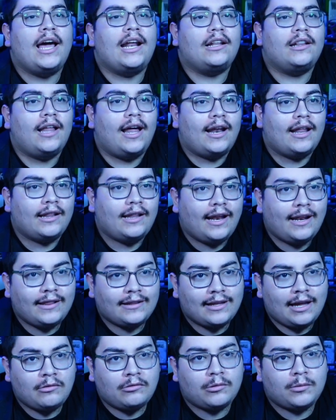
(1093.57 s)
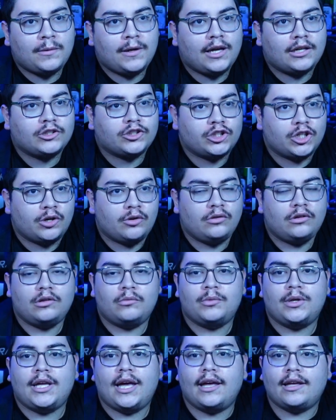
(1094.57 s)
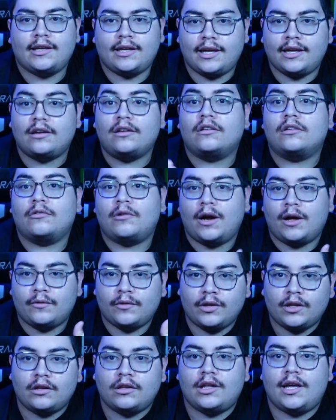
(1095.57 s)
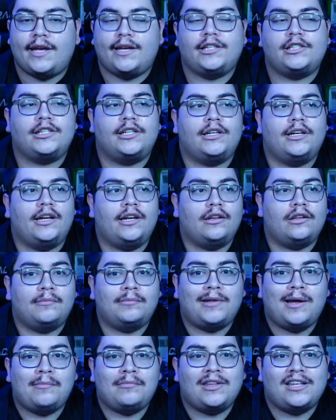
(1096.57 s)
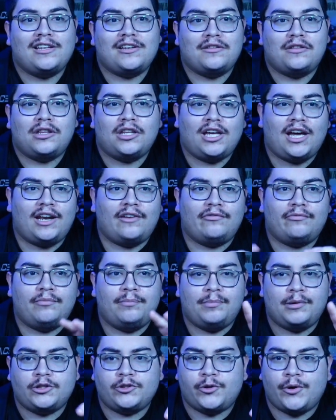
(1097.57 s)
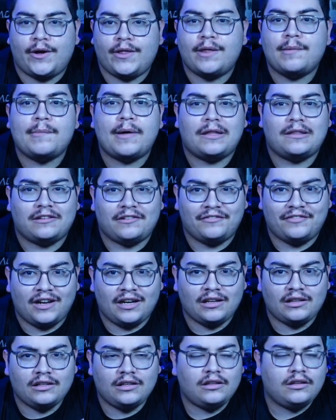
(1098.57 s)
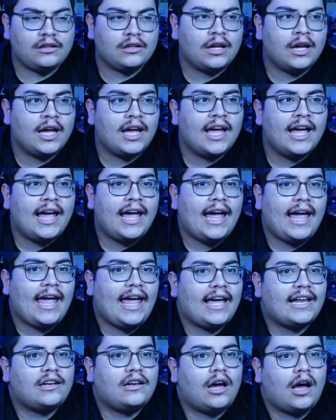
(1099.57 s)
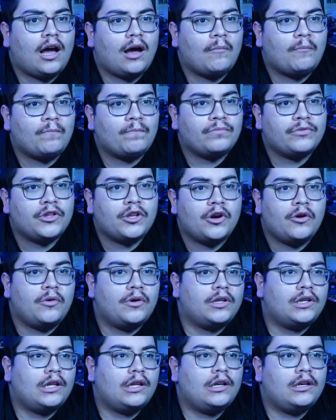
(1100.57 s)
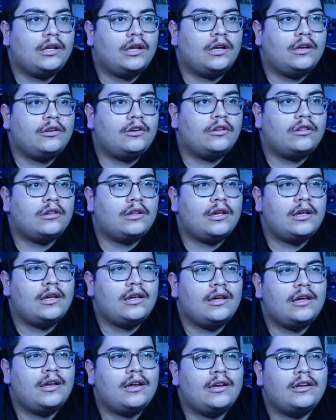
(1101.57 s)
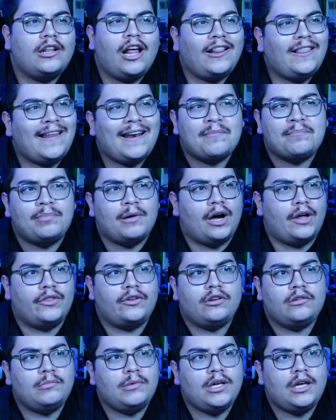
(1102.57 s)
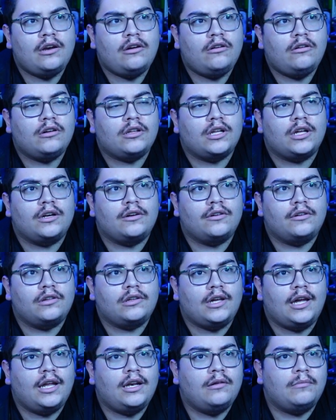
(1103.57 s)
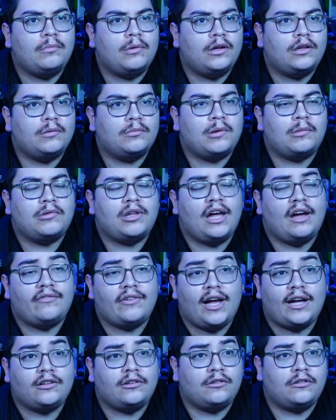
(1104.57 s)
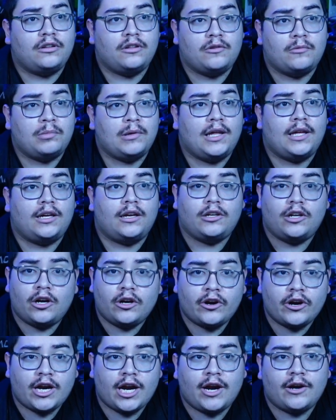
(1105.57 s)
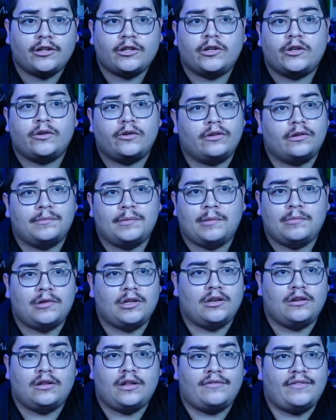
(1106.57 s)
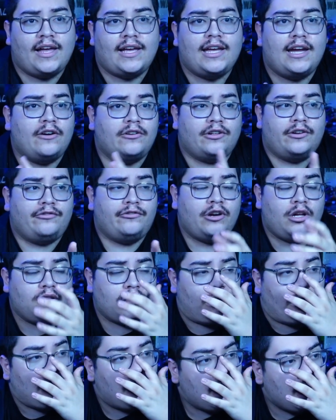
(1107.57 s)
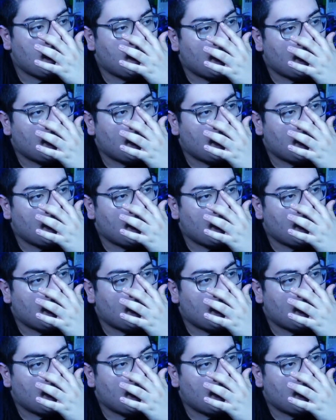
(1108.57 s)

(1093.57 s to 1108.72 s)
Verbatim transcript: And a lot, a lot of times when we get shows, we get kids around his age, and and sometimes they just kind of portray them as defenseless. And um, you know, it's it it just it not that it bothers me at all, because I understand. But sometimes they have actors either playing a younger character, or sometimes they just have that character freezing.